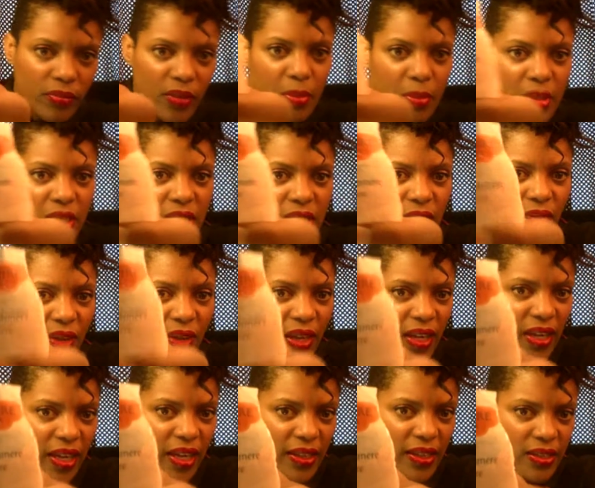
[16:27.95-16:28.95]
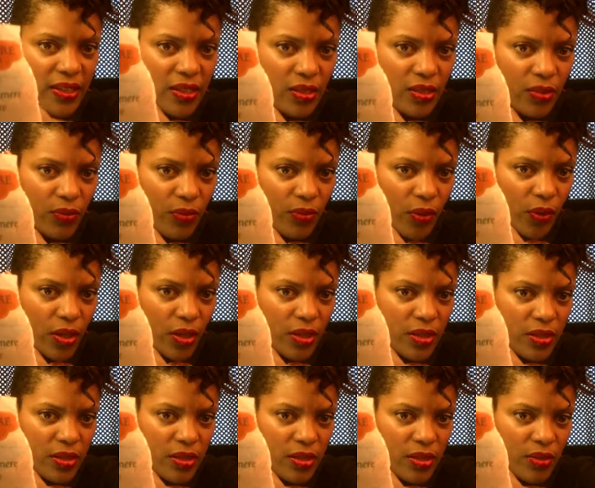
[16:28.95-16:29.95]
let me see if I can get this to
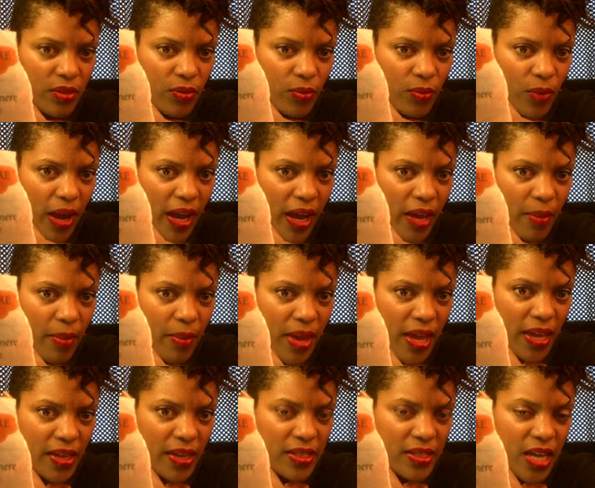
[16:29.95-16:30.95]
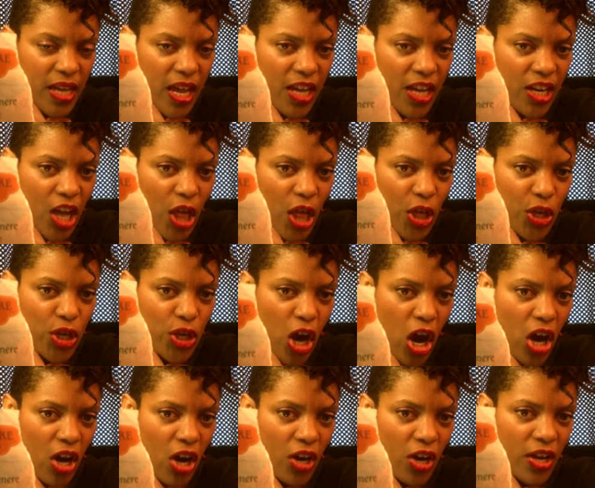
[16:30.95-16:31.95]
focus, recommend another
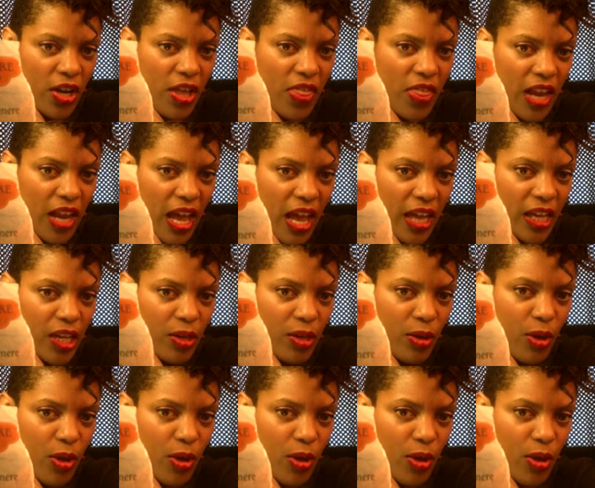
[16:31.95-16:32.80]
yarn that I can